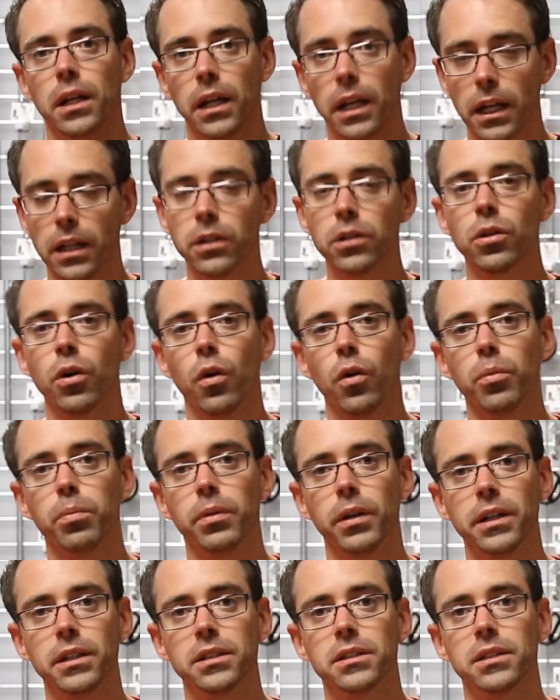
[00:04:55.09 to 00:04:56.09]
In cold
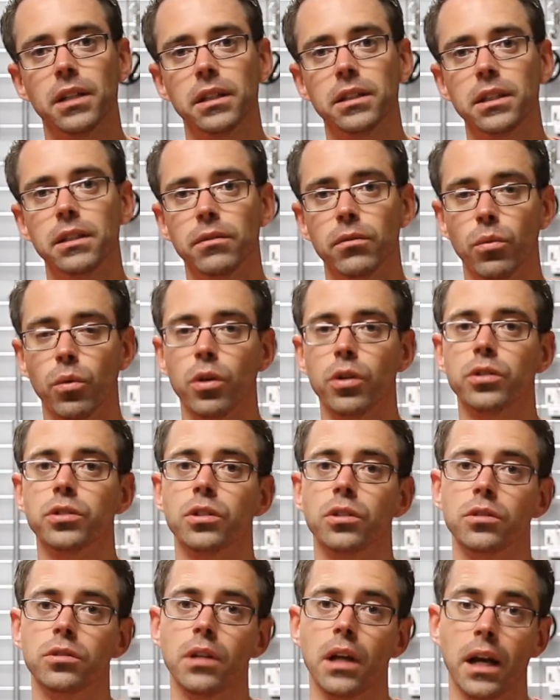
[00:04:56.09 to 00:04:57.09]
places, that's even worse
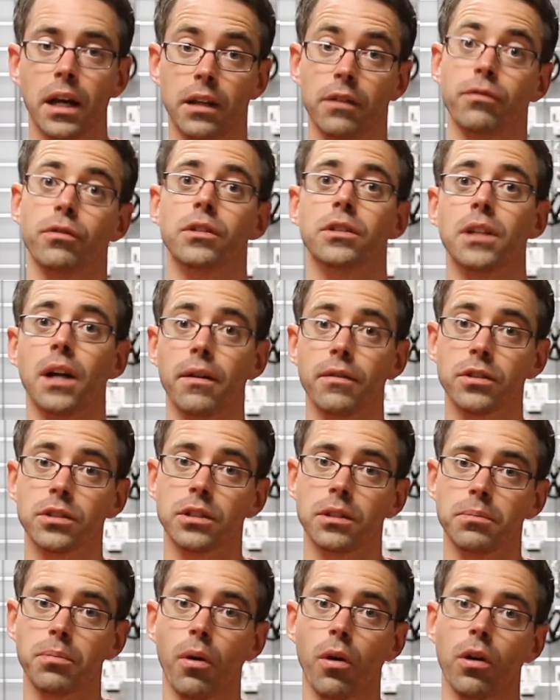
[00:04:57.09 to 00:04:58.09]
because antifreeze,
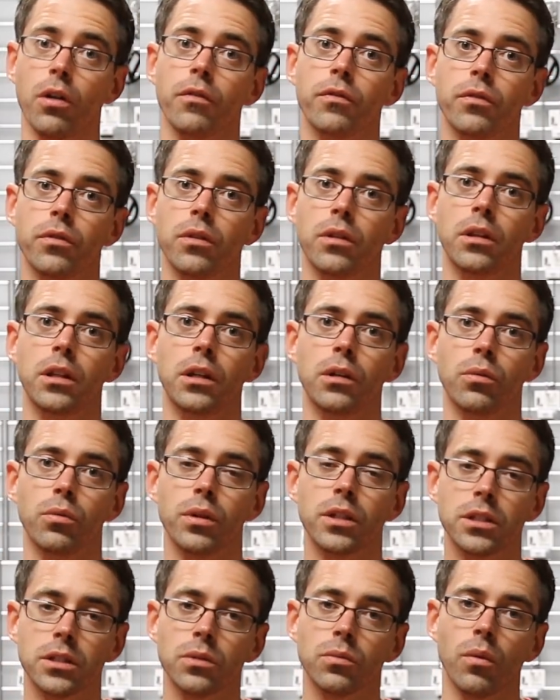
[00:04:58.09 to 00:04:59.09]
obviously part of the
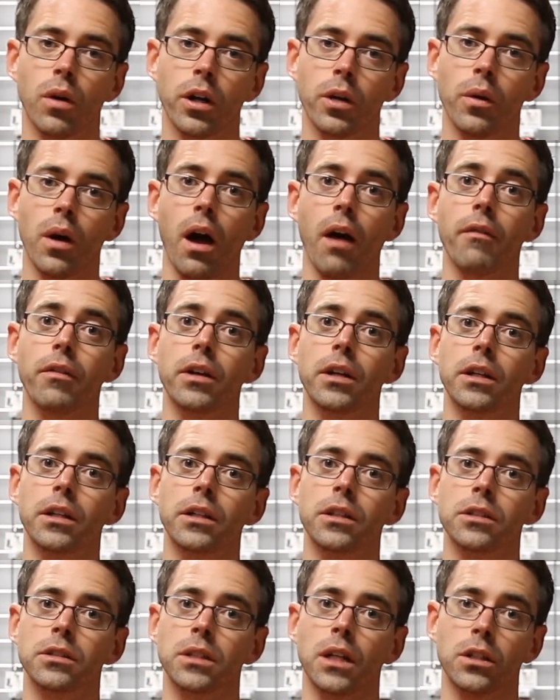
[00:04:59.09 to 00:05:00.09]
reason why you have it
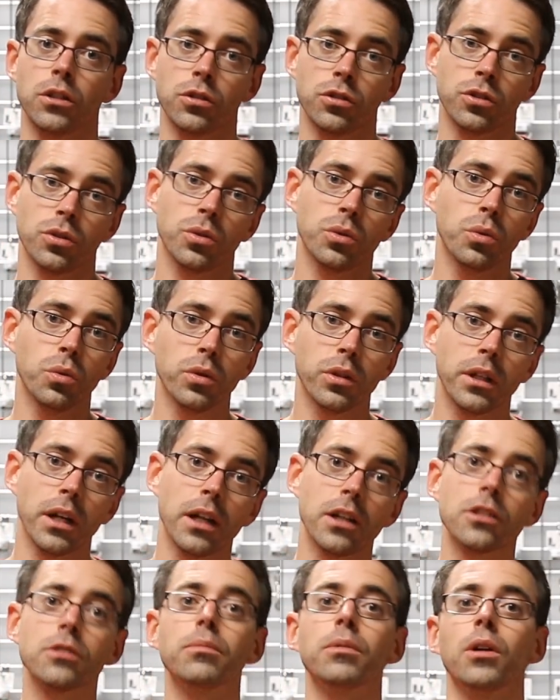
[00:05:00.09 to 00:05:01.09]
is not just to cool the
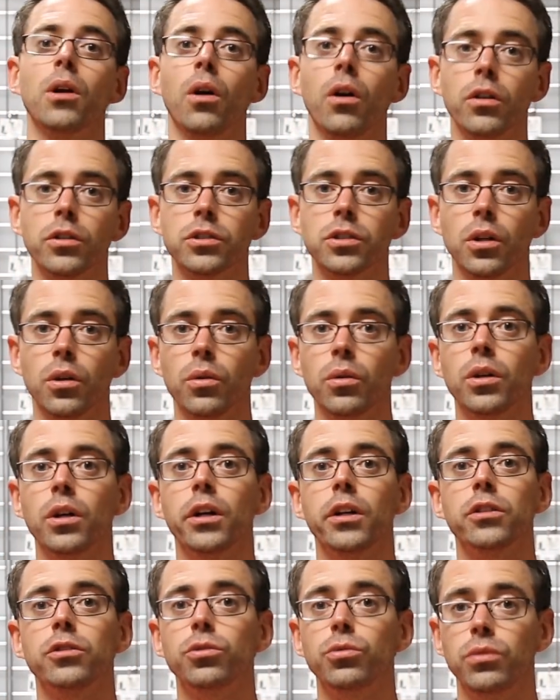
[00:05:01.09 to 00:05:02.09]
engine, but also
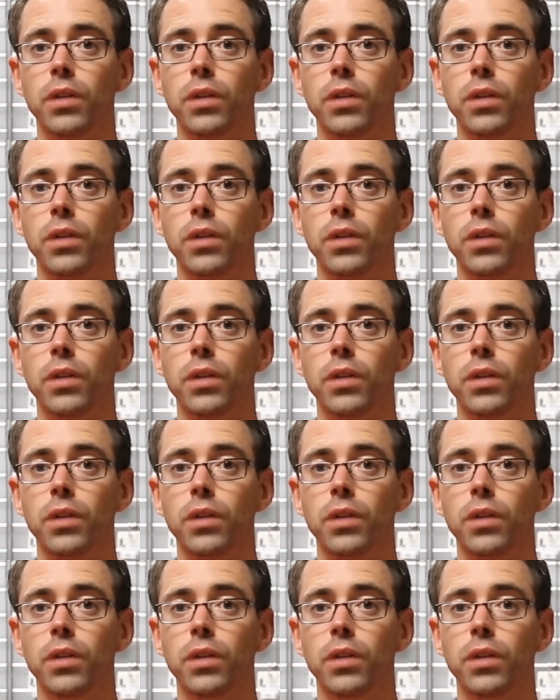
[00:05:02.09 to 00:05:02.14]
to